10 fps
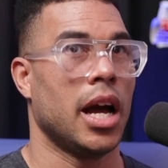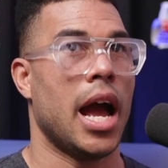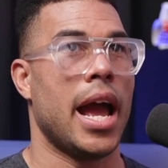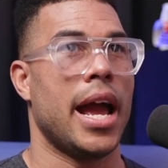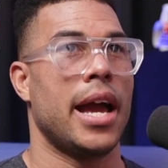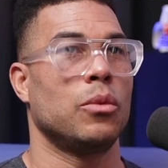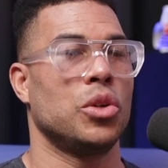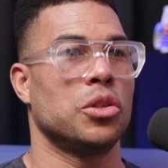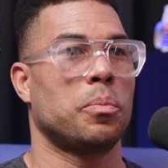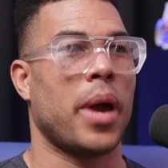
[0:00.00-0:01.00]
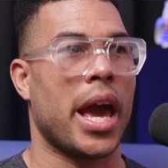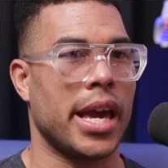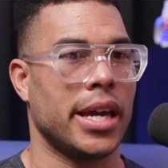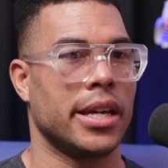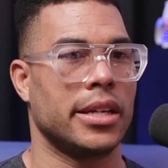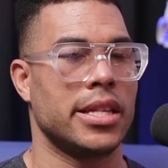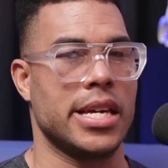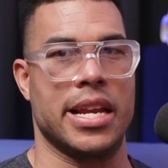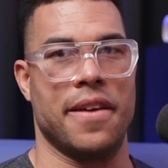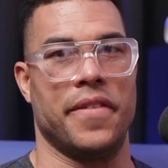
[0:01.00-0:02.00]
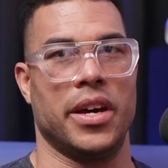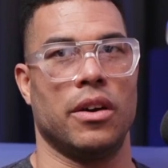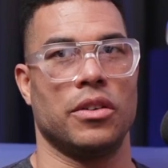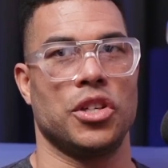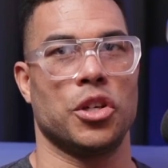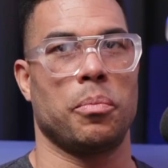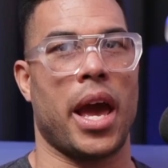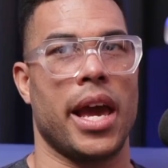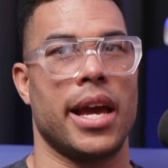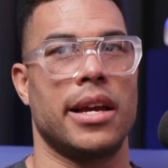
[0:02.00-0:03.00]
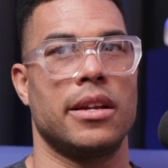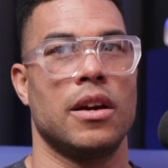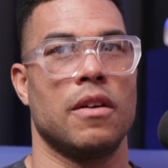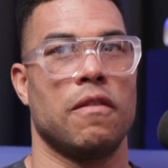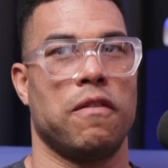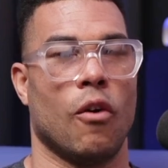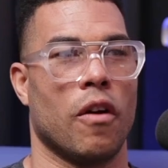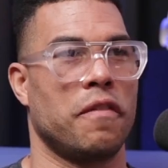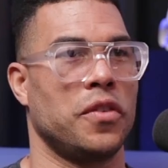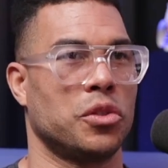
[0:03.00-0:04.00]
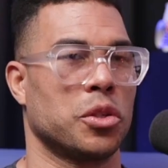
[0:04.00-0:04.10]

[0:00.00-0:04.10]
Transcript: And when you're paying in the NFL, you're paying for future